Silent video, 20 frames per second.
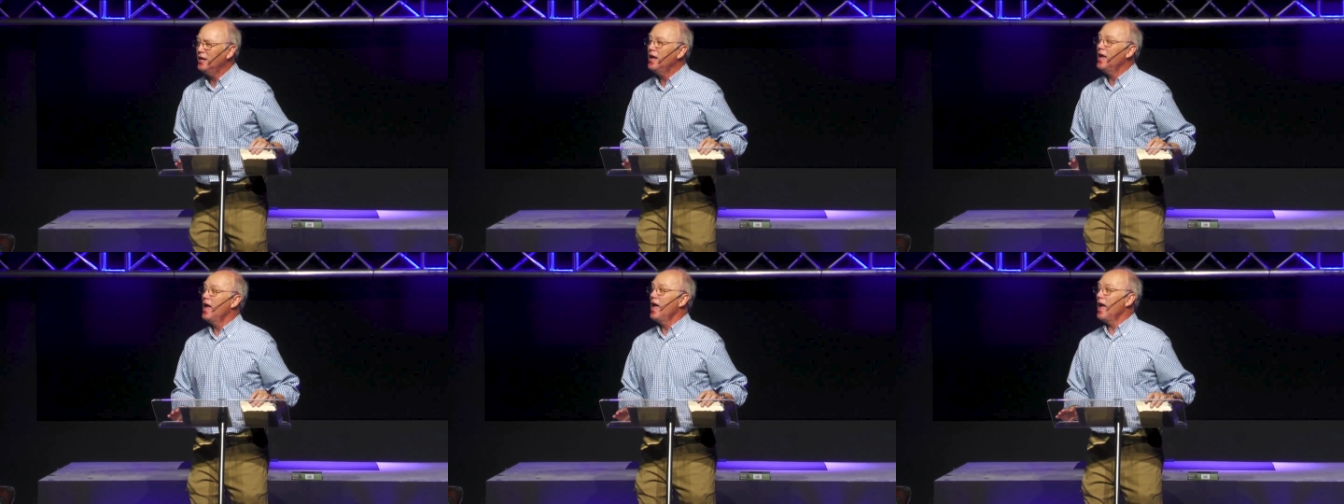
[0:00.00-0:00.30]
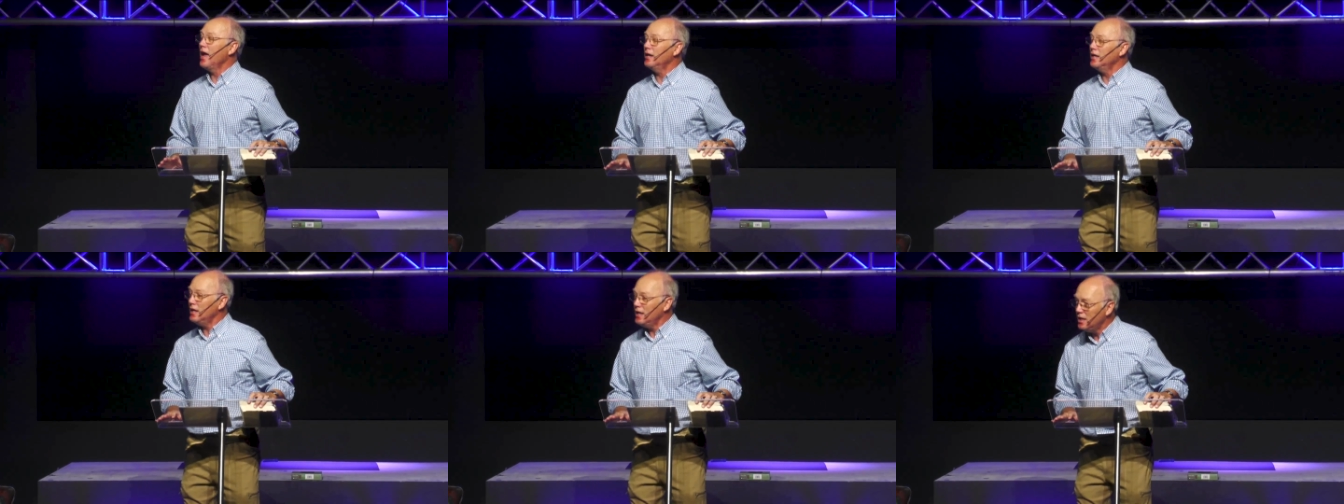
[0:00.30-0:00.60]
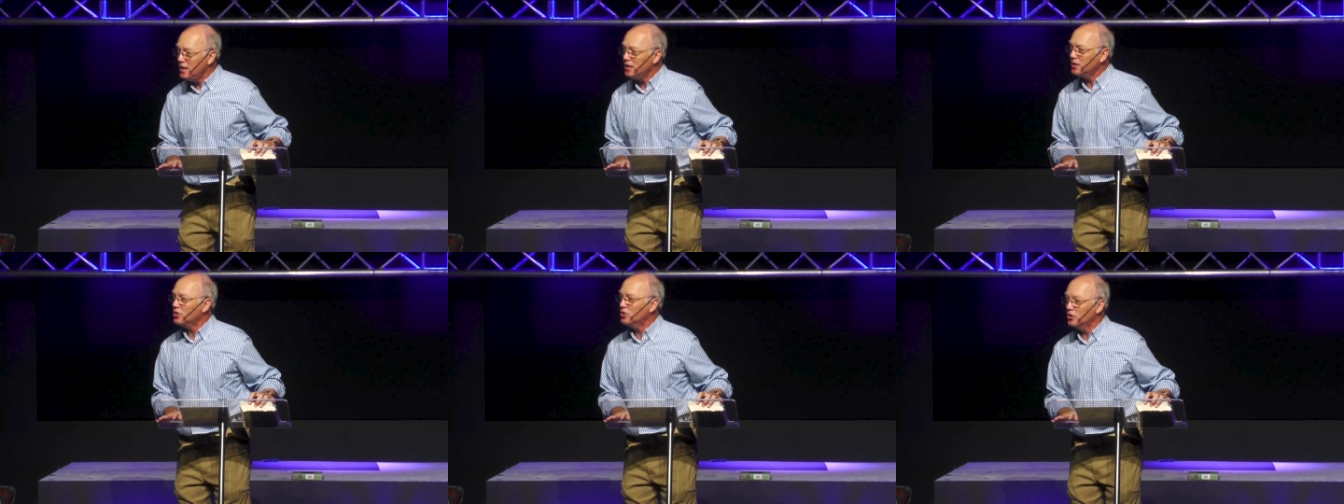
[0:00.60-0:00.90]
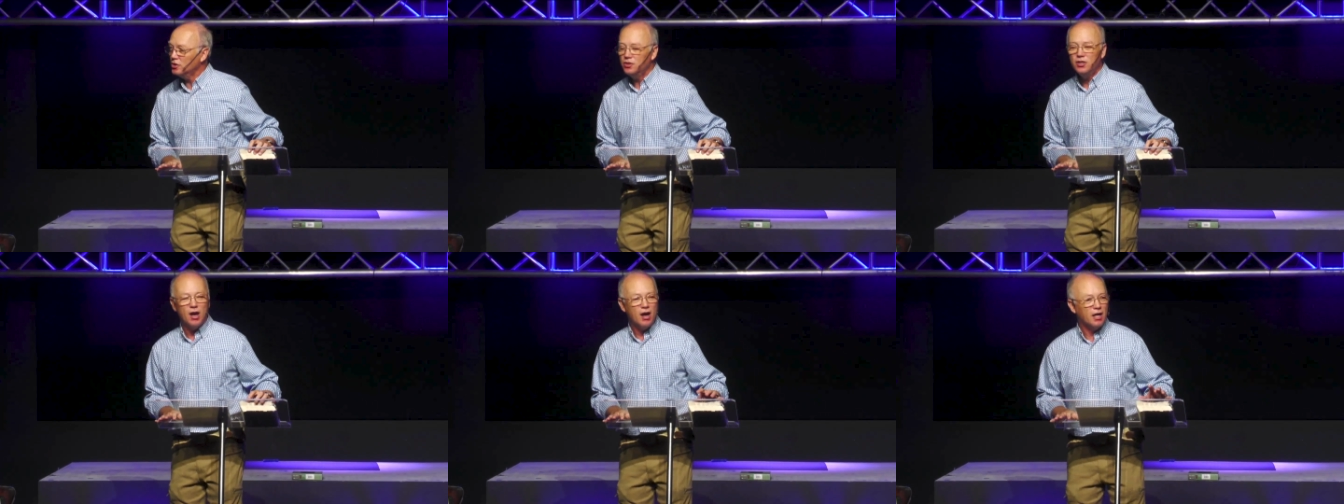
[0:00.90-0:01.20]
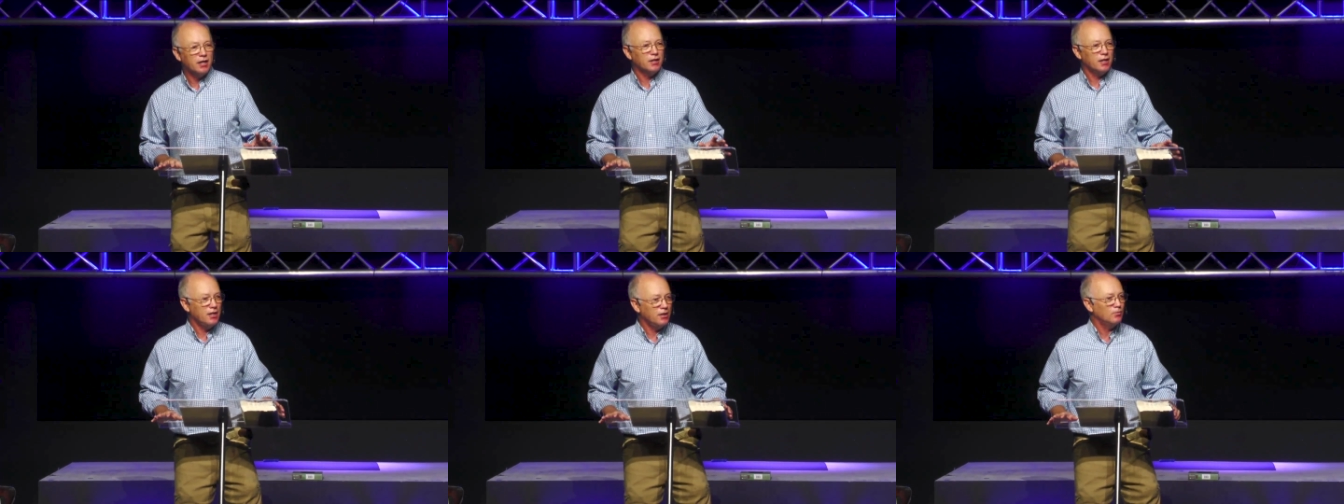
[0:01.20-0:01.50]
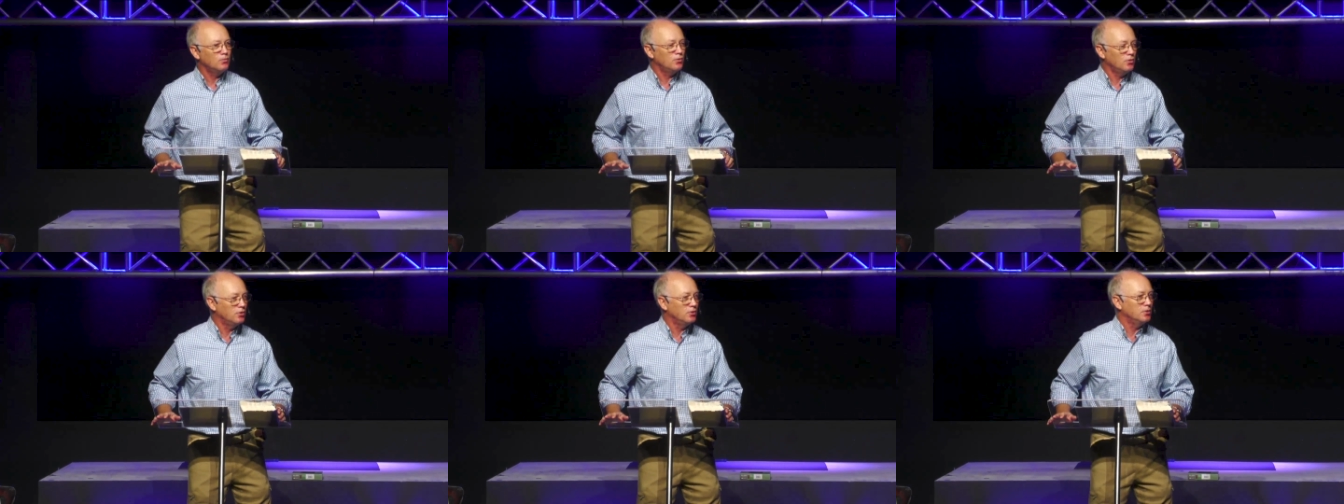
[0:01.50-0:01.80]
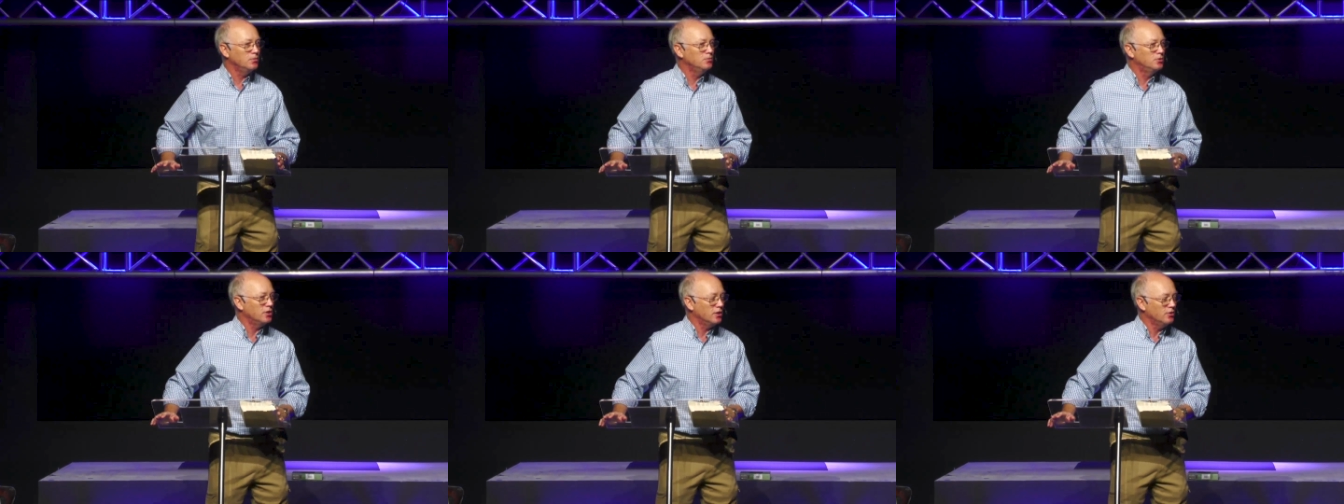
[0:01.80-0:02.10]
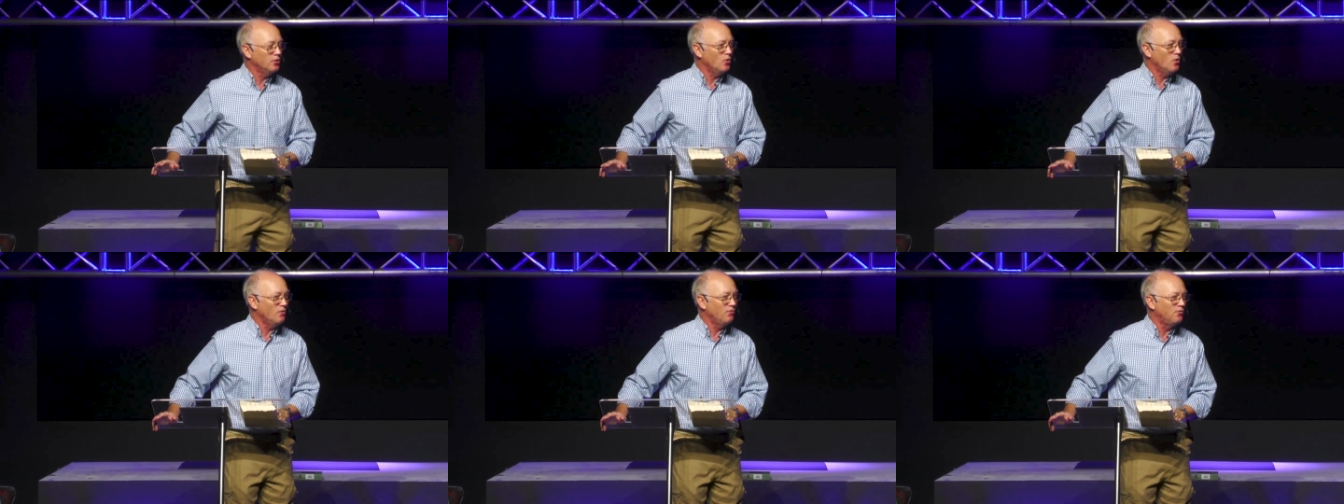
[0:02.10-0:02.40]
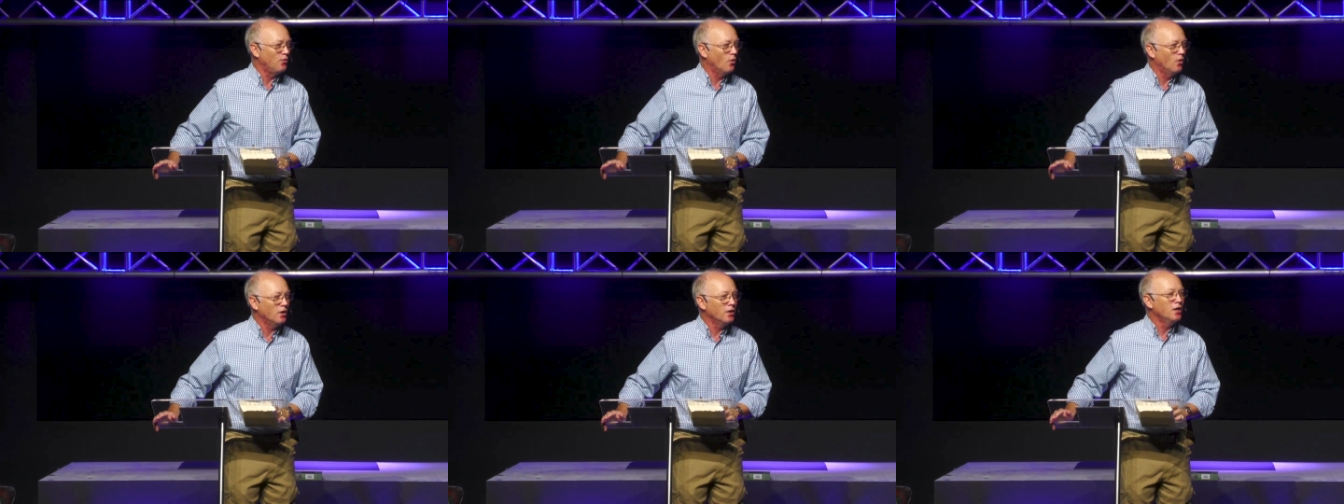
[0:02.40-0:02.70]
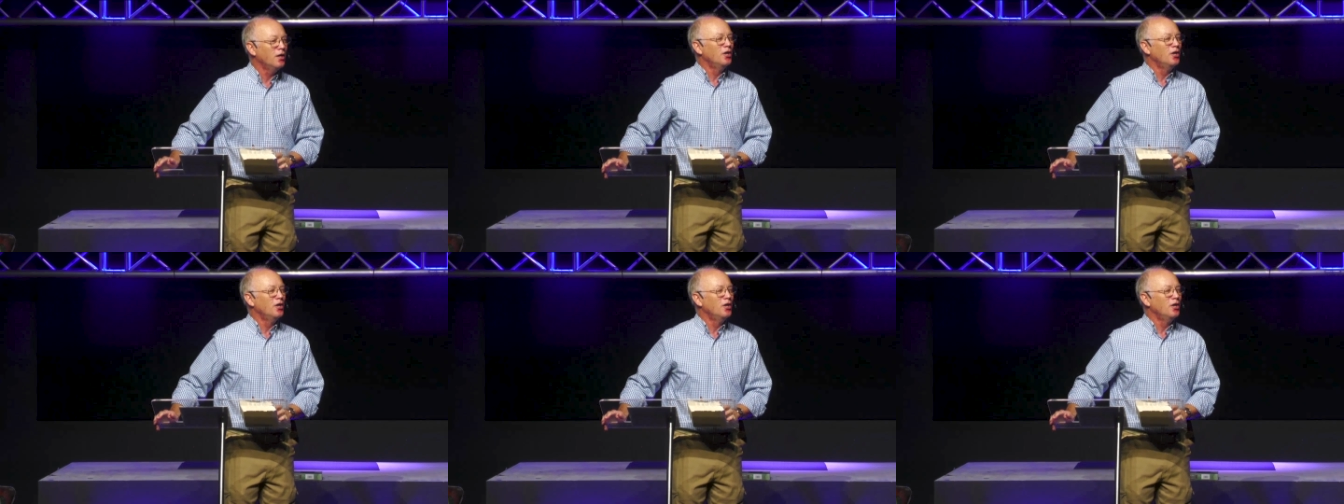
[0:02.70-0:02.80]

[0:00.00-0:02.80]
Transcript: and he could not get rooms in Norfolk,